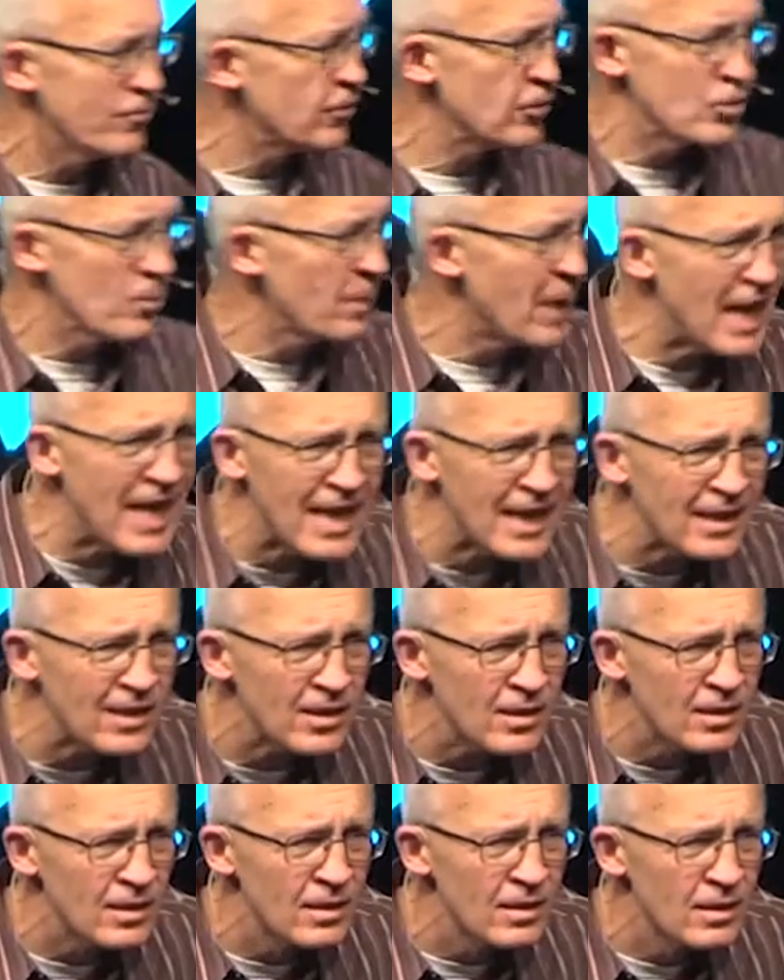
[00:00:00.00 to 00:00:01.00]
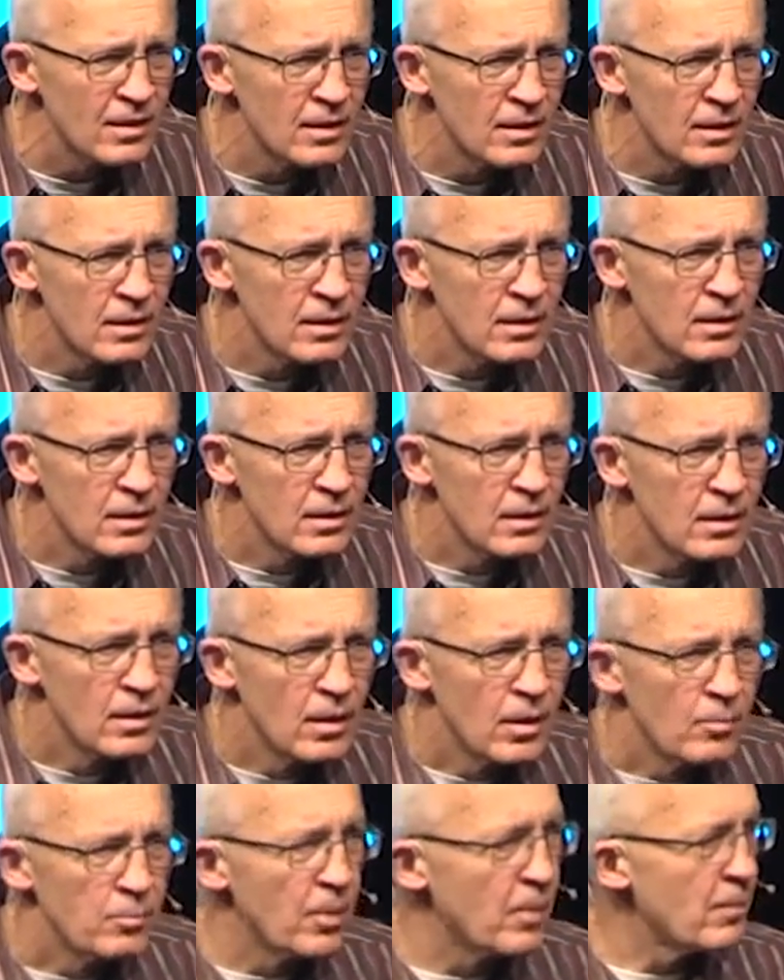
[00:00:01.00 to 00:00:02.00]
as a bank.
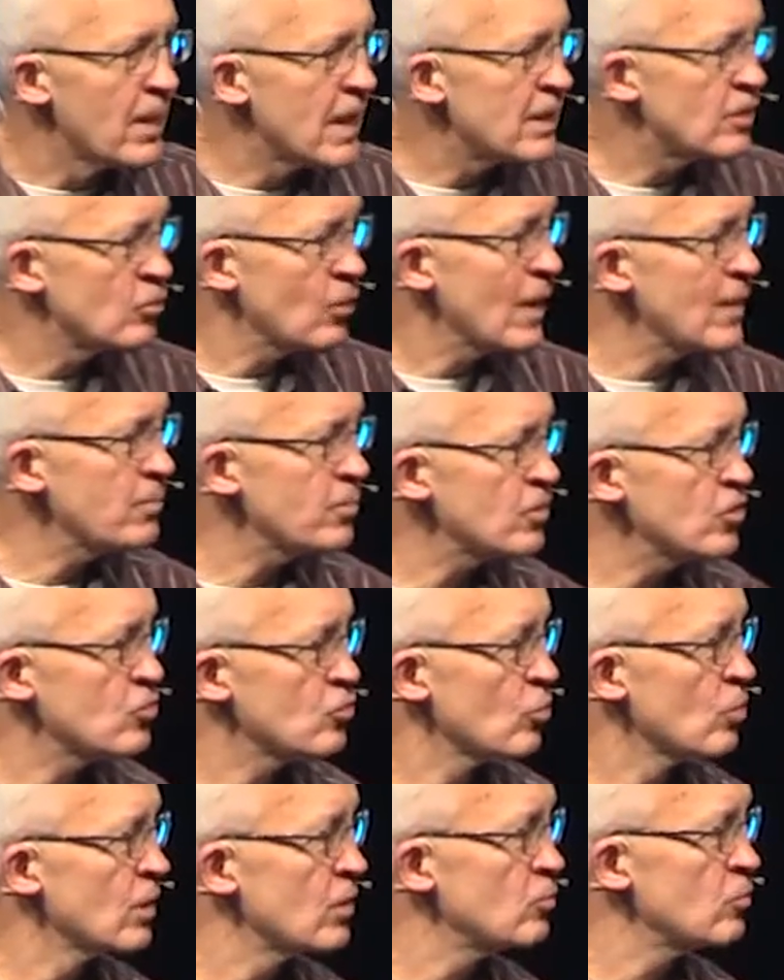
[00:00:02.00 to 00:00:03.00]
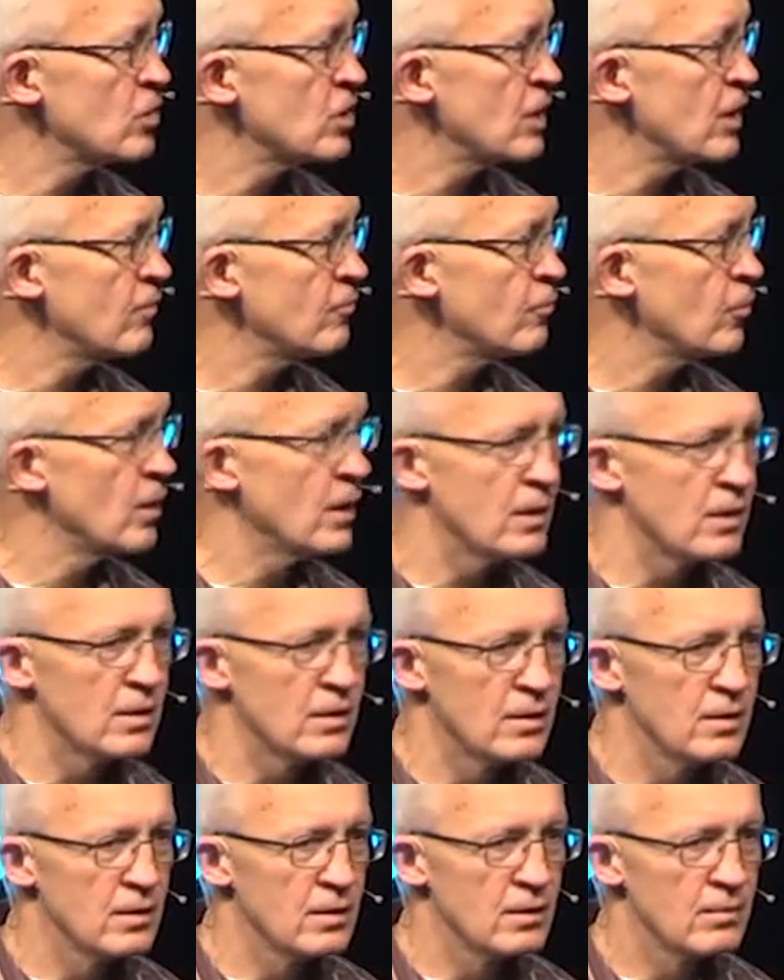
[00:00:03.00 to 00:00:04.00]
But my grandpa's story was different.
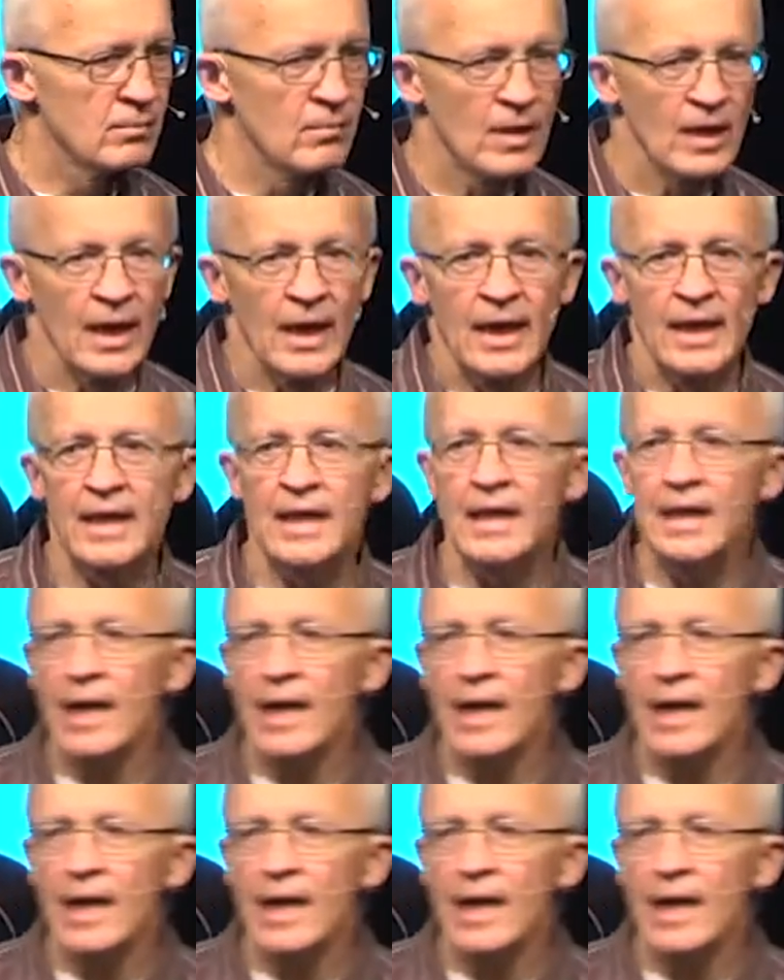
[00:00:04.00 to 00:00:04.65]
He